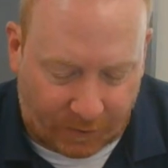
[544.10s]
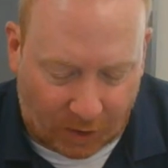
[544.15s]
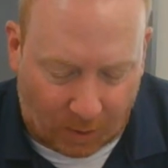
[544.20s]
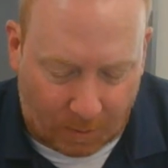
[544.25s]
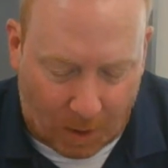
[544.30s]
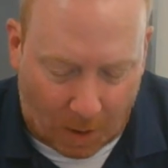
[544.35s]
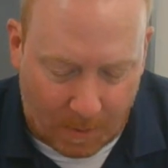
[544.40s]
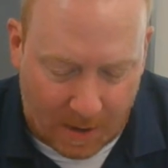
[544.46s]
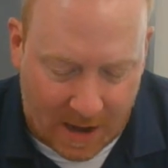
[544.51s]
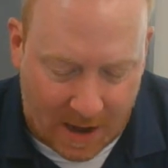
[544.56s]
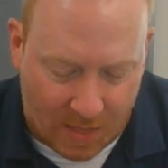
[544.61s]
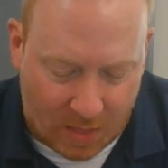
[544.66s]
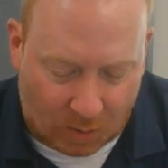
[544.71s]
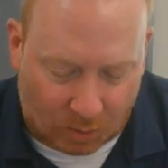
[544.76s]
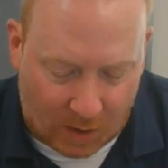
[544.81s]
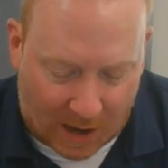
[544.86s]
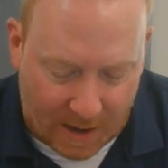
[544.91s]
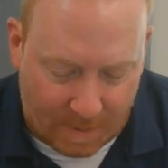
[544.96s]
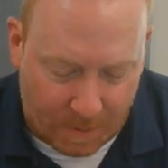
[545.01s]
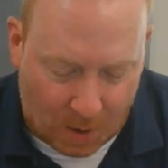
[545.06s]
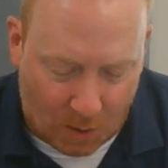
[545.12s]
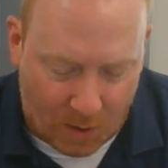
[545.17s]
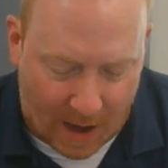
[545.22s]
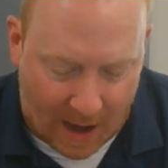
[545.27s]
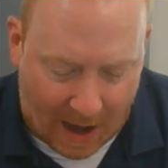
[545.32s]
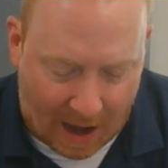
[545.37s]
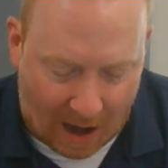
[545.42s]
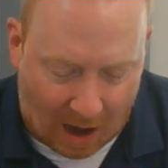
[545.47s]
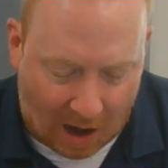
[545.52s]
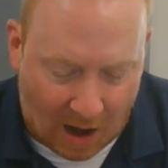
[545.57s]
for a moment in the rainbowed
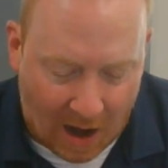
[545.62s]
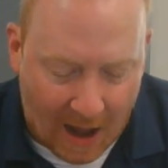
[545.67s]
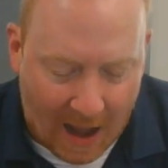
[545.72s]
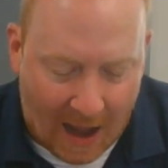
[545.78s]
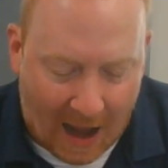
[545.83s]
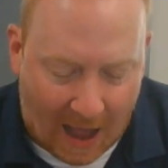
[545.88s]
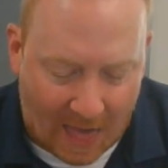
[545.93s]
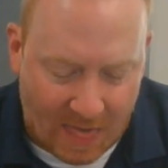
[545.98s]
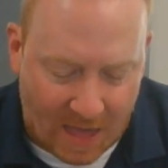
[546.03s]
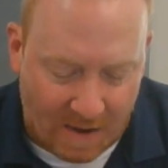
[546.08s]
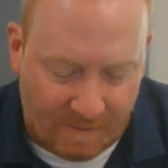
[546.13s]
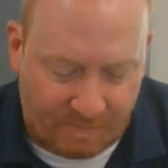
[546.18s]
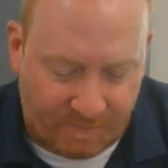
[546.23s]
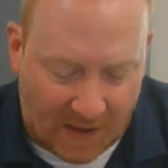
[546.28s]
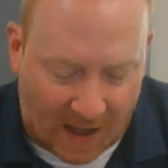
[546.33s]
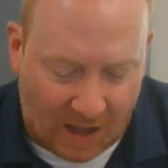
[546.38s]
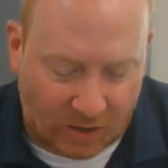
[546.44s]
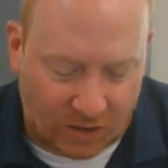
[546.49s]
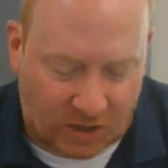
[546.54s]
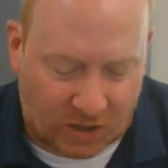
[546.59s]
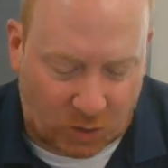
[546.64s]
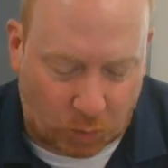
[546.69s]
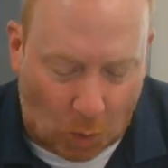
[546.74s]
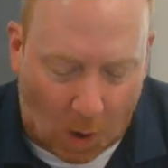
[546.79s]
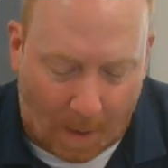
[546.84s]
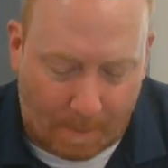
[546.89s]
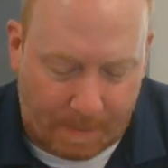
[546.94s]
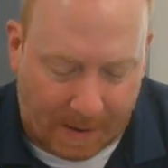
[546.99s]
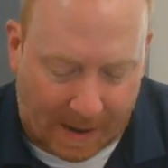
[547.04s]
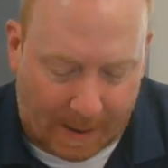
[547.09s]
air and then fell
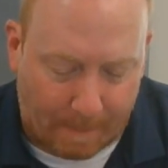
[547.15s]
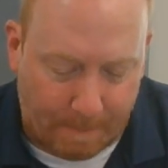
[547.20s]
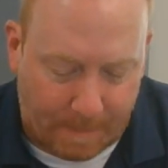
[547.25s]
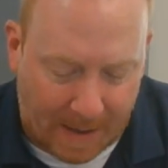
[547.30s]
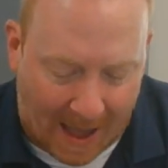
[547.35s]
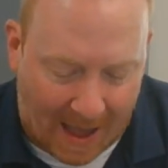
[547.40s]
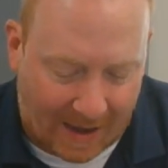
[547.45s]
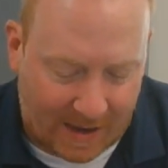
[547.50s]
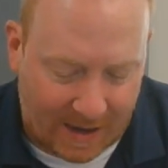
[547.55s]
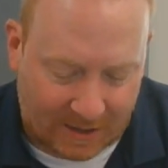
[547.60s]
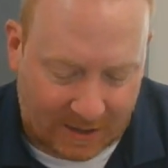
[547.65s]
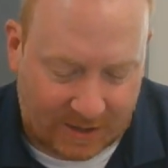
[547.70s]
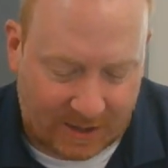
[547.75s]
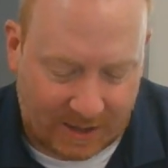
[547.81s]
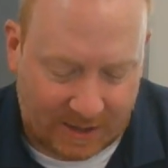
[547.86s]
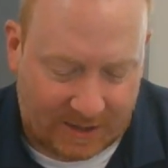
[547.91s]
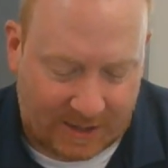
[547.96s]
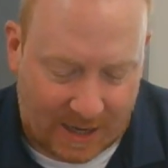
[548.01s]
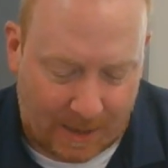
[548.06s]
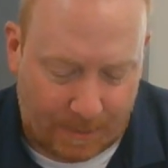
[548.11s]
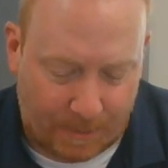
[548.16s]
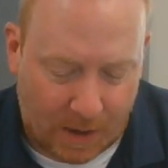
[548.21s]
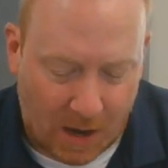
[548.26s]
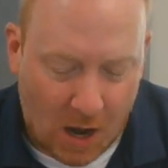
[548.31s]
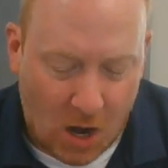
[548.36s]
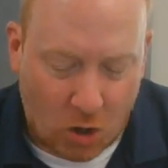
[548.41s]
swamping back into the deep.